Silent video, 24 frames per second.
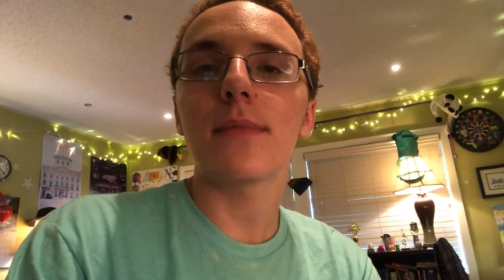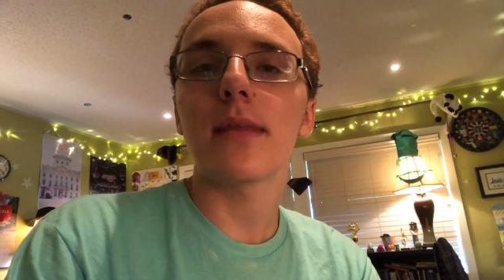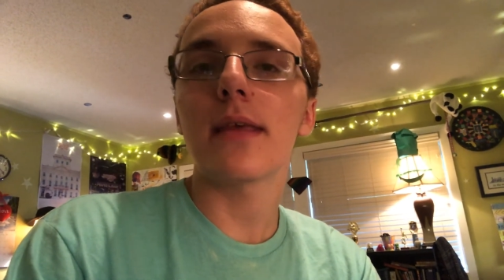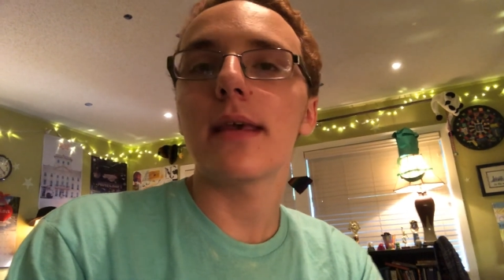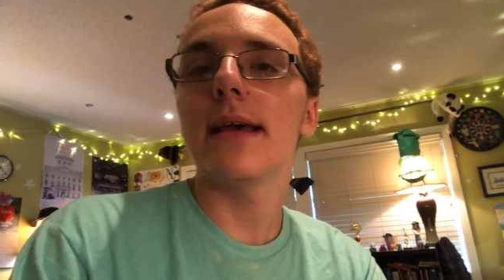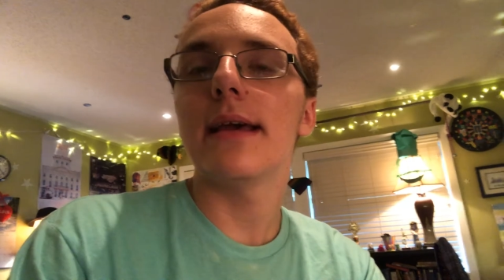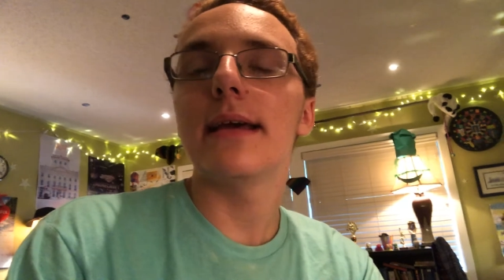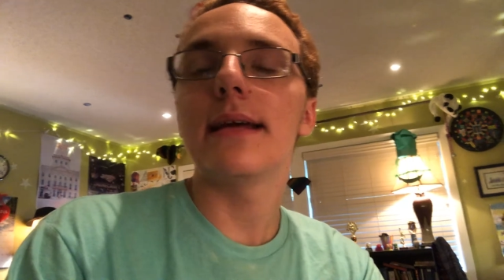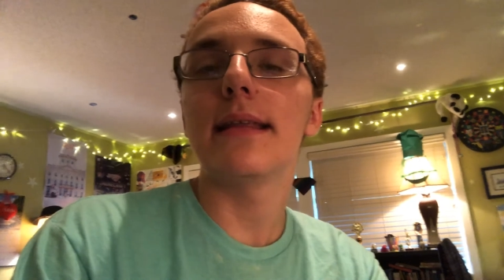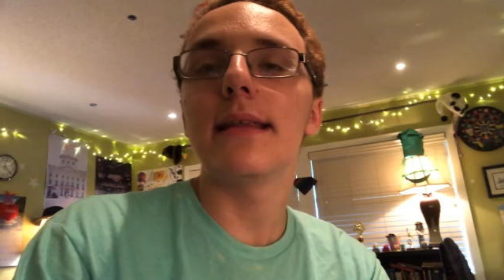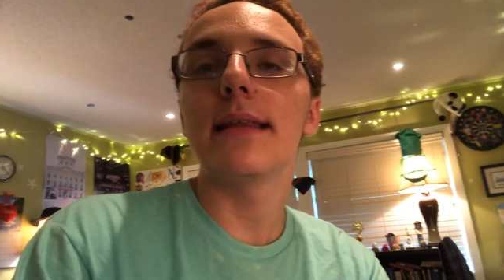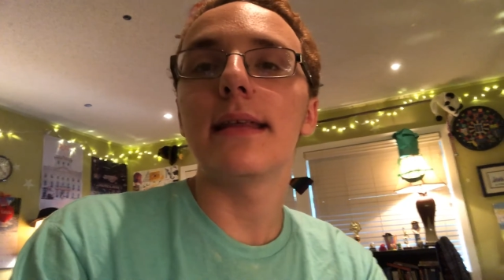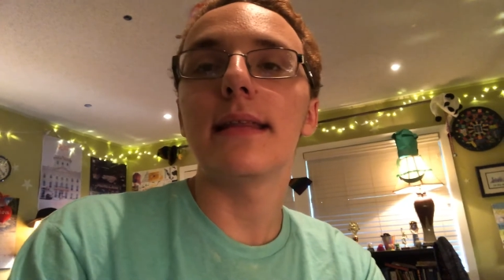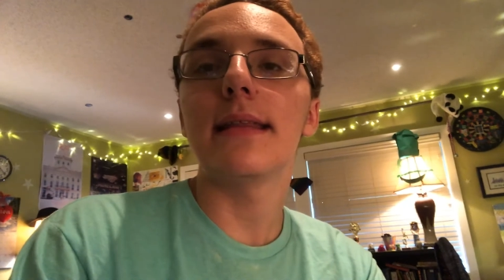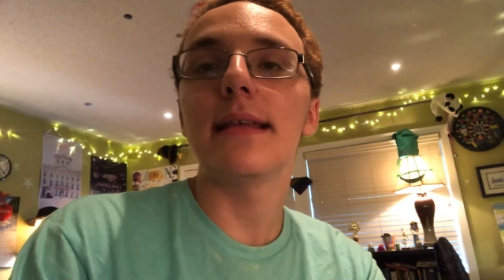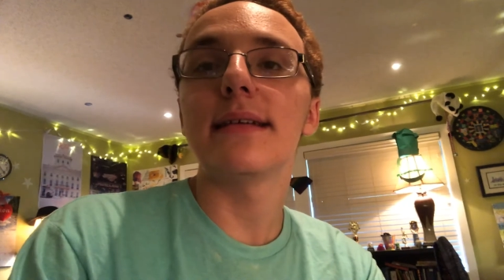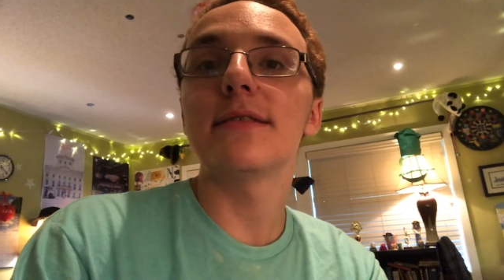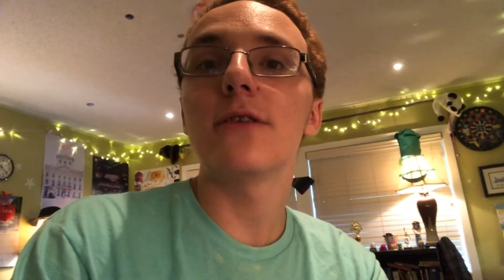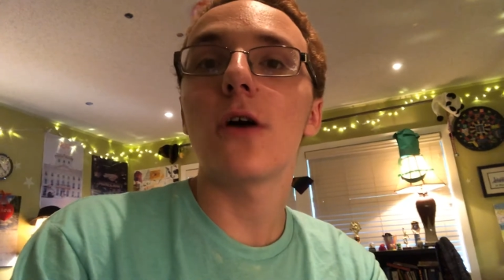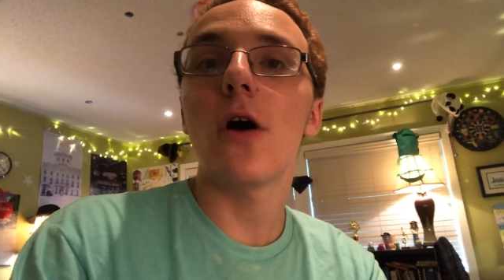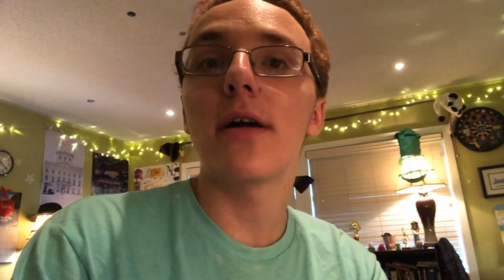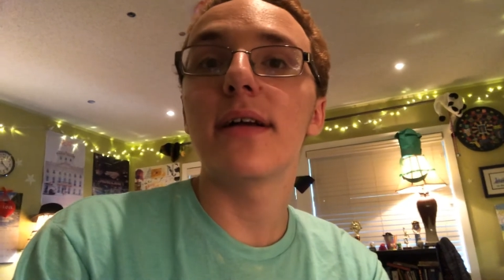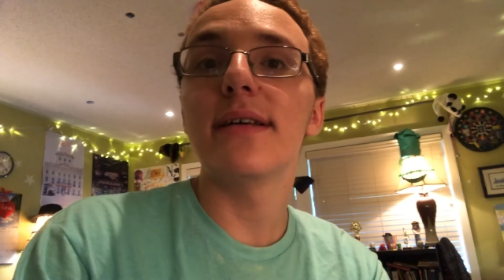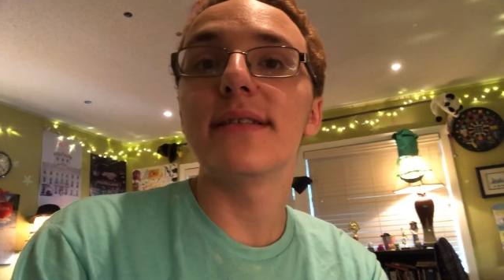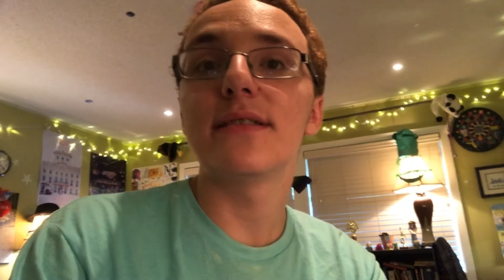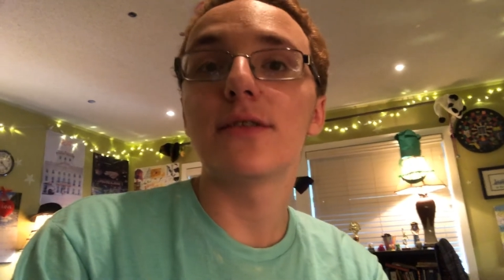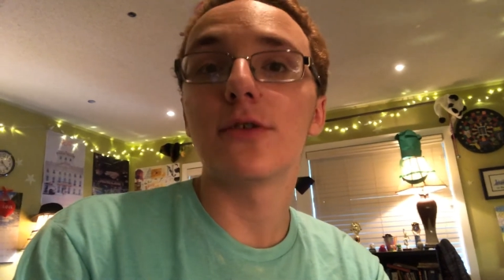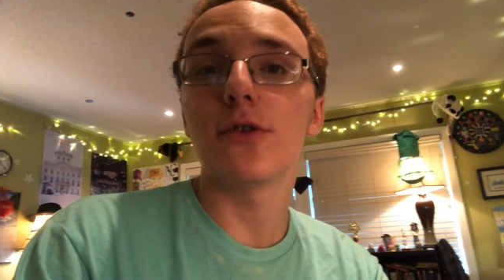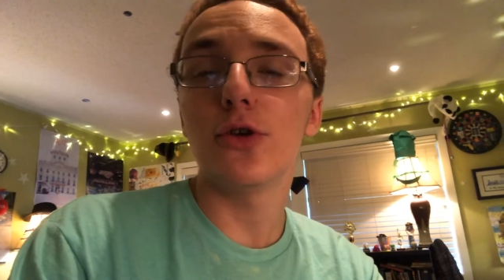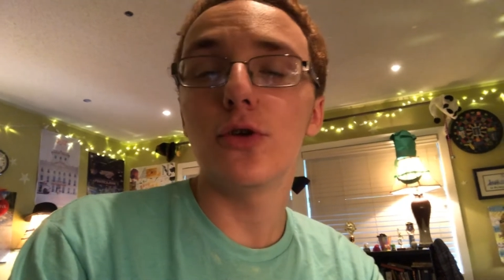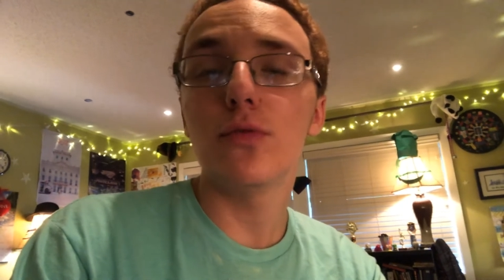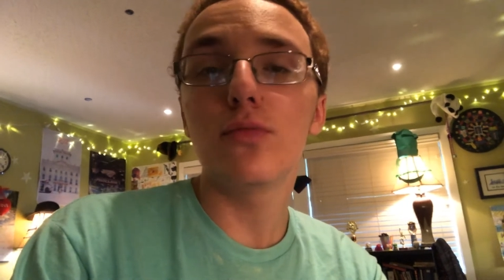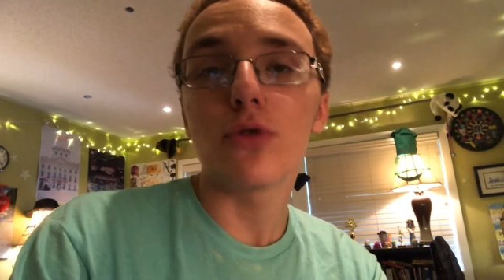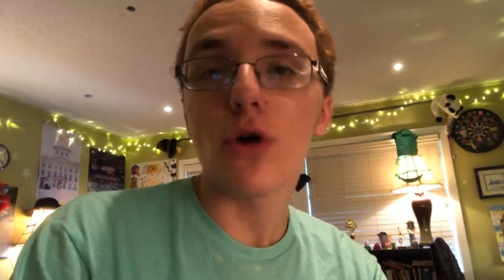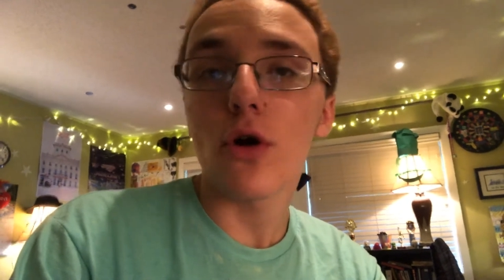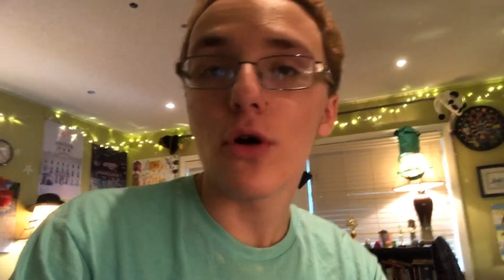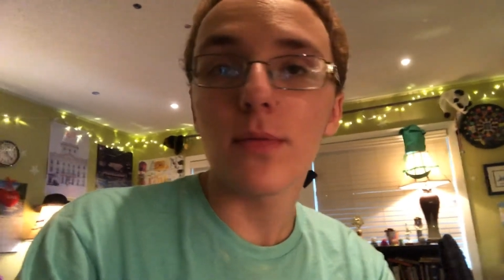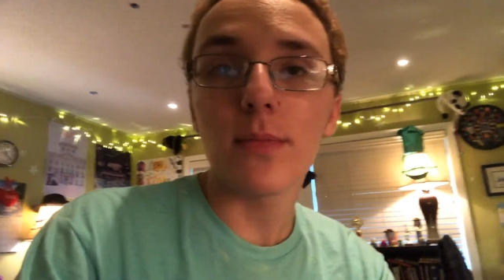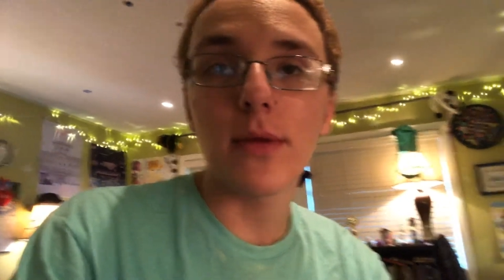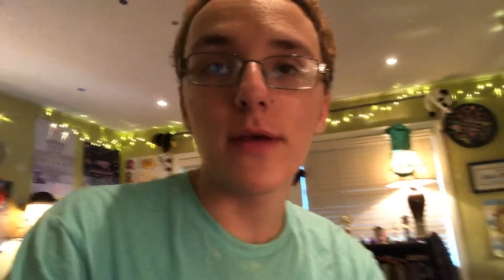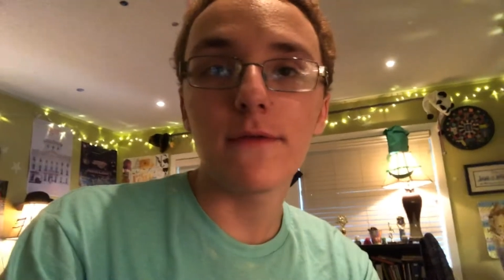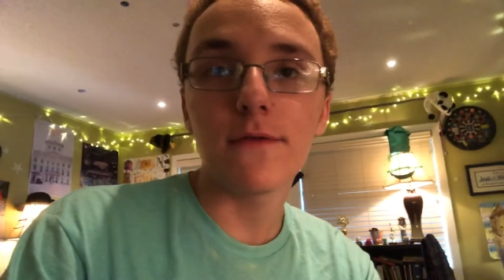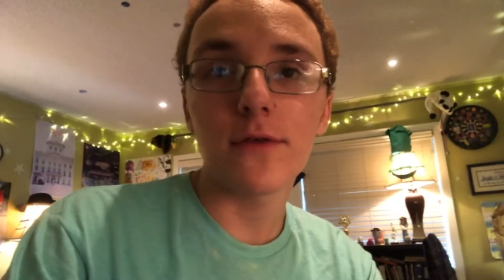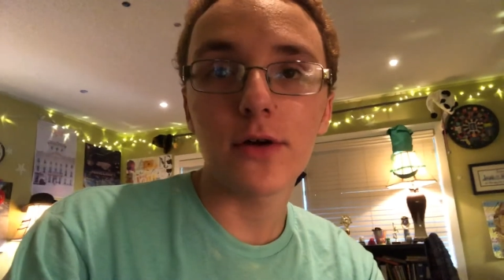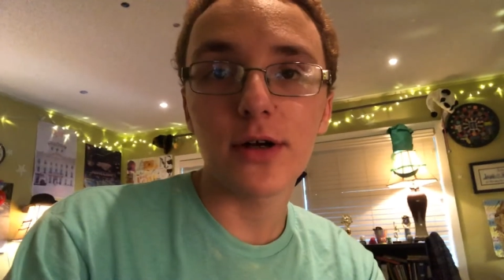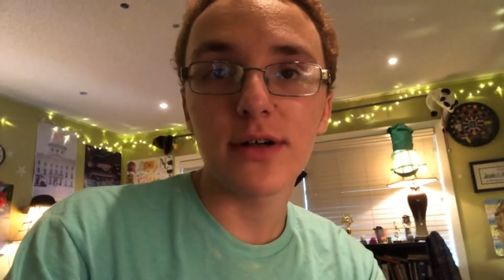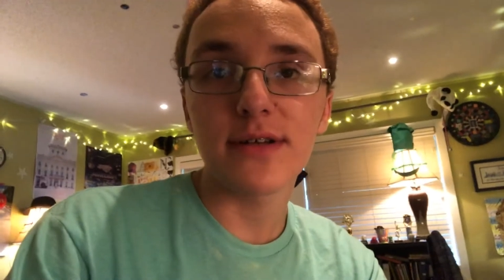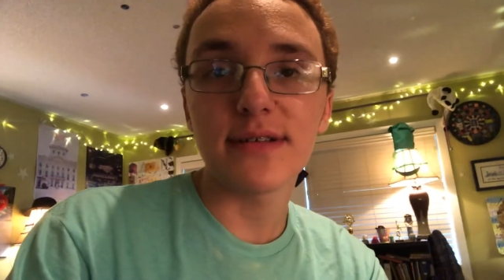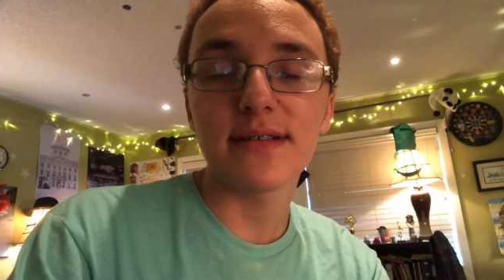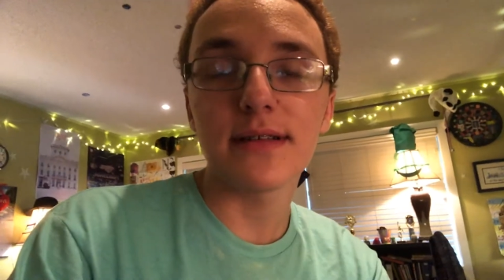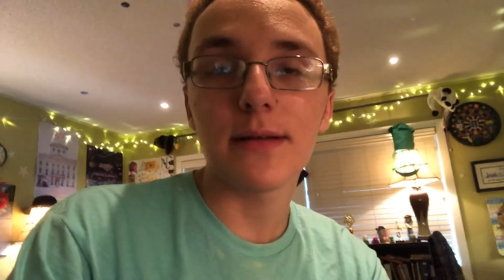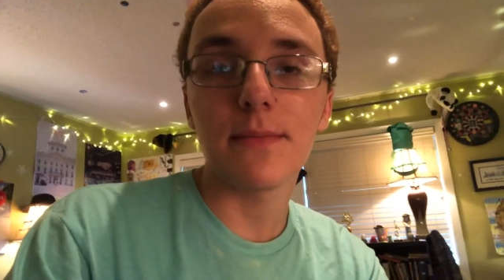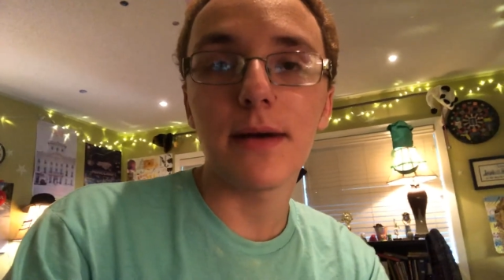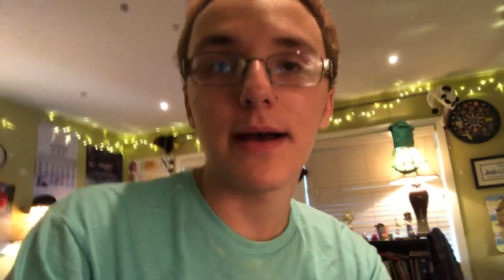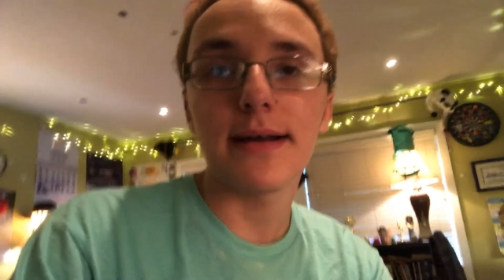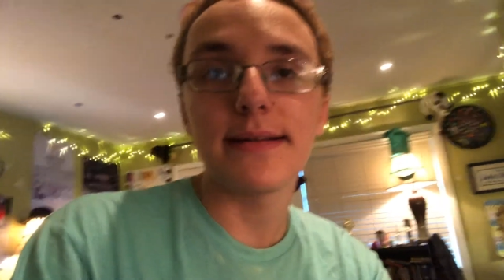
and the song is You Broke Me First by